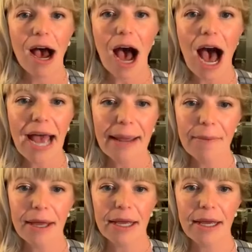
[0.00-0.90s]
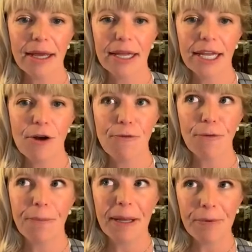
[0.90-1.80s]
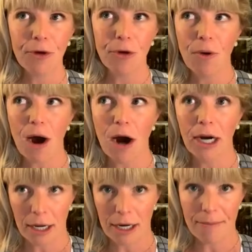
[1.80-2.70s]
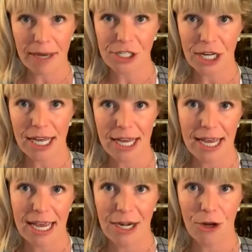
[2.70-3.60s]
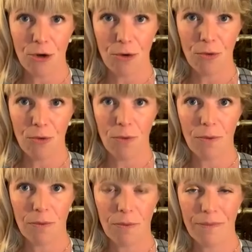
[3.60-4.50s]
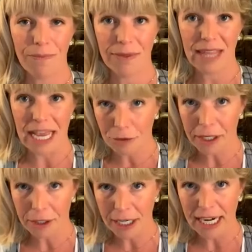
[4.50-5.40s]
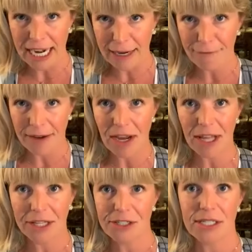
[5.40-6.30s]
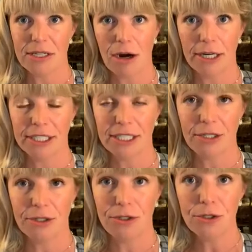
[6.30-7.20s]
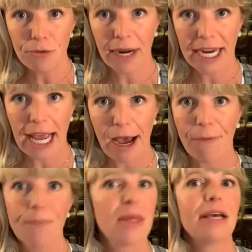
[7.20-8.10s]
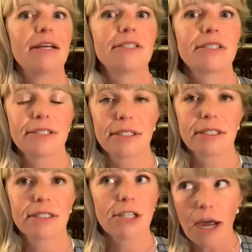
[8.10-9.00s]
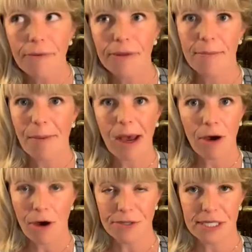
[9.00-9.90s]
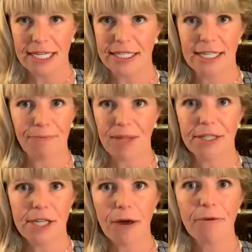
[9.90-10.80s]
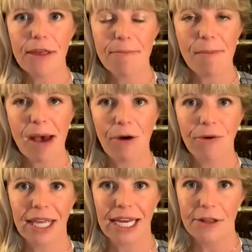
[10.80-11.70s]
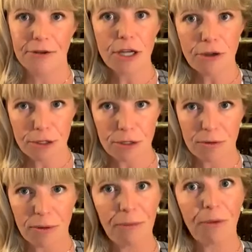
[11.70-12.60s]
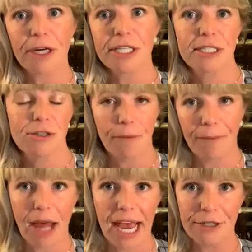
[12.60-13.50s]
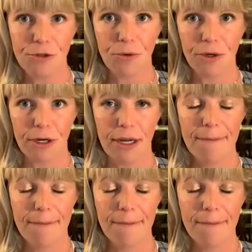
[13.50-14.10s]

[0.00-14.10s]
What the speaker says: I'm, you know, for people who are on a budget and who that $395 is hard to do right now, talk with them about hosting something. Talk with them about getting those hostess rewards to apply toward